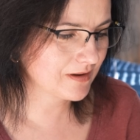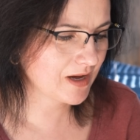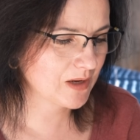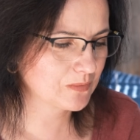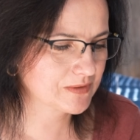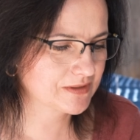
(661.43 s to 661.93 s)

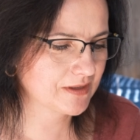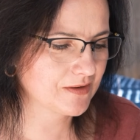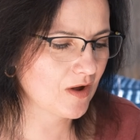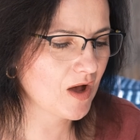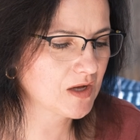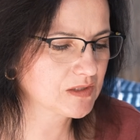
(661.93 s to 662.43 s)
I was in
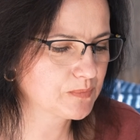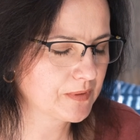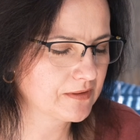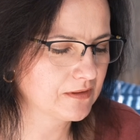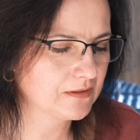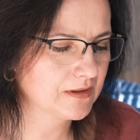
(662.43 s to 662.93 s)

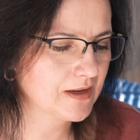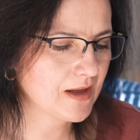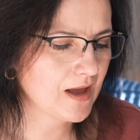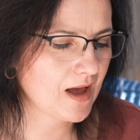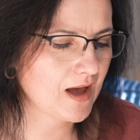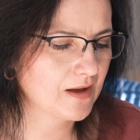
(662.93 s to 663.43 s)
hospital
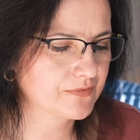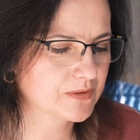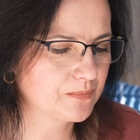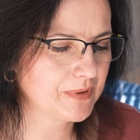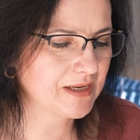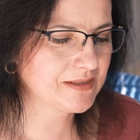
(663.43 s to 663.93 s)
after
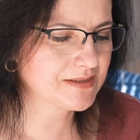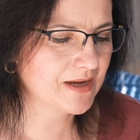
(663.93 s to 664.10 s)
being